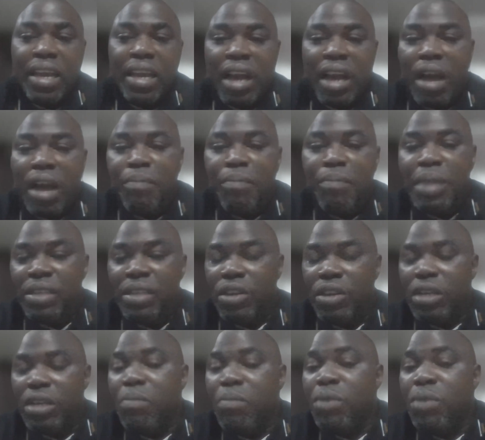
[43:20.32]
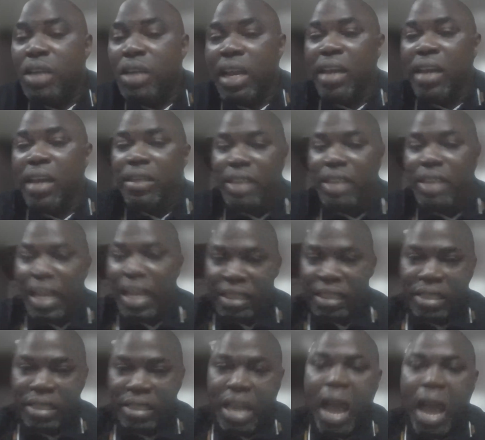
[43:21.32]
uh, based on the model that
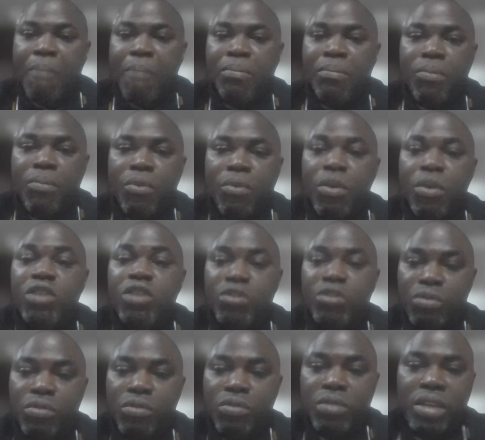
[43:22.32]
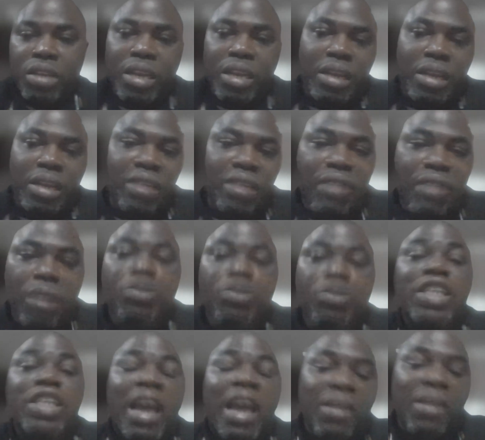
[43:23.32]
I'm going to uh, develop,
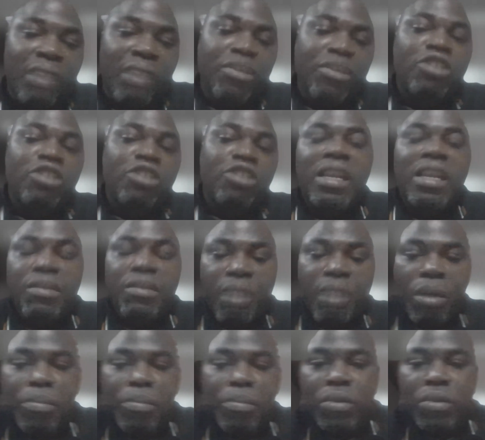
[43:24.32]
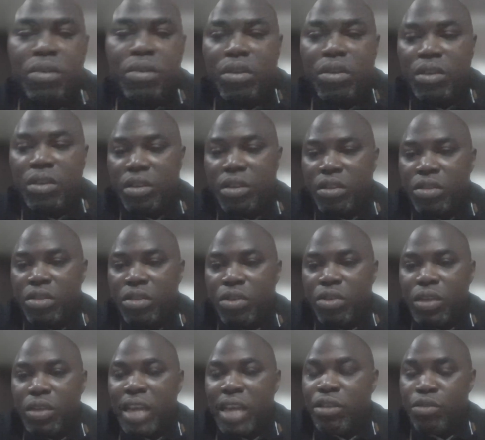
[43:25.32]
which I eventually develop.
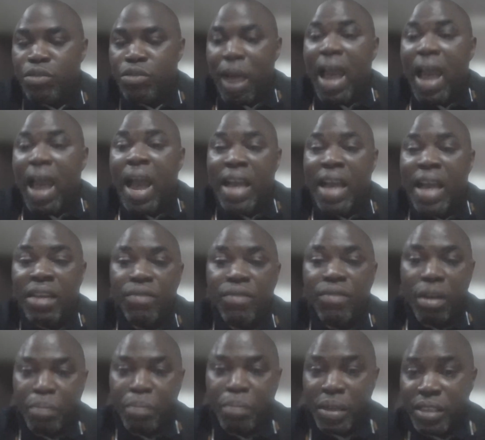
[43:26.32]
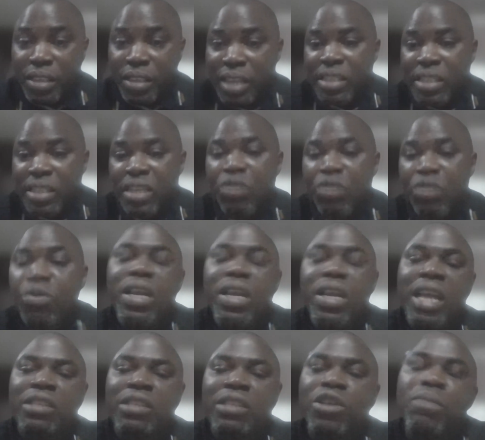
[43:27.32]
So that was why I developed interest in looking
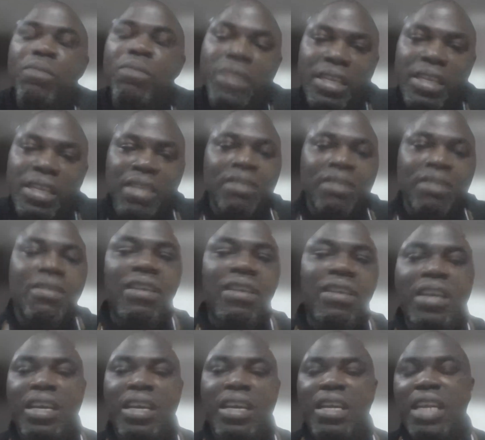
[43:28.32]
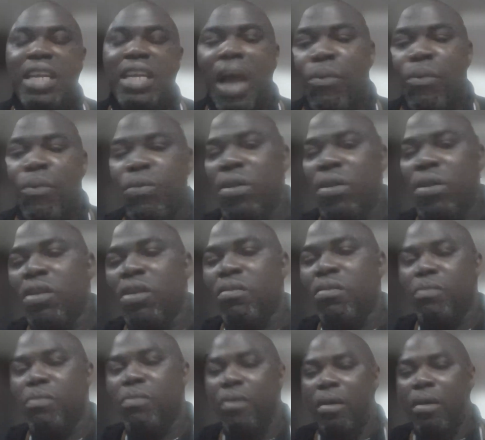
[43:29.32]
at something that
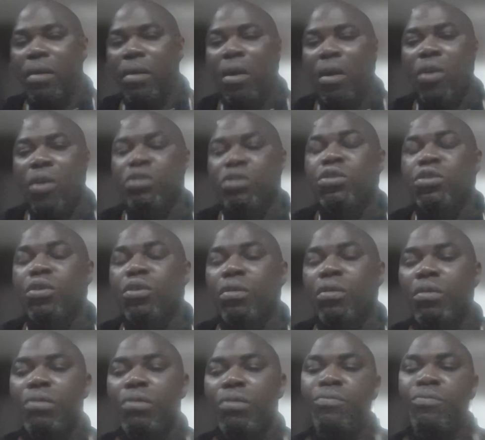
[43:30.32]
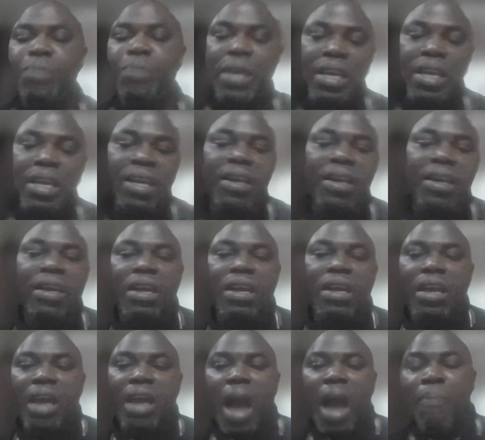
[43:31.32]
will also be
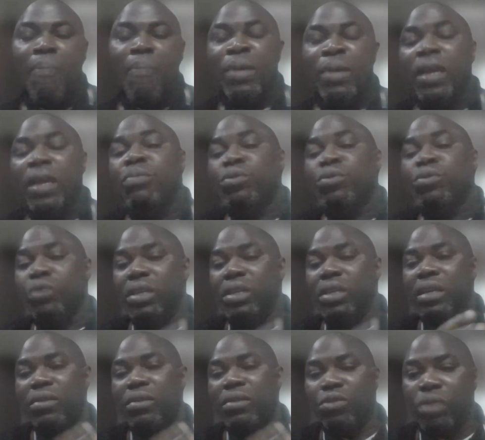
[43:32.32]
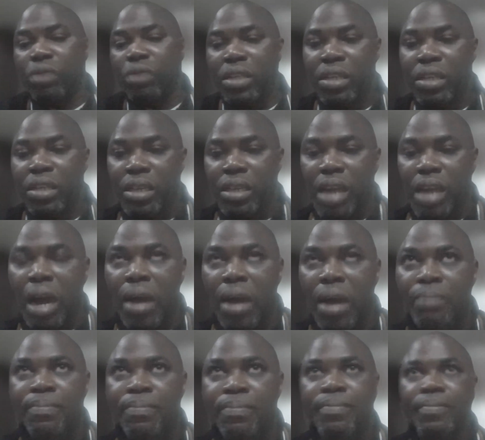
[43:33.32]
applicable to the to the
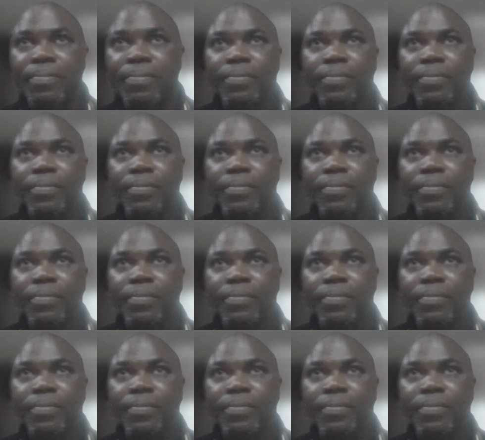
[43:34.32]
um,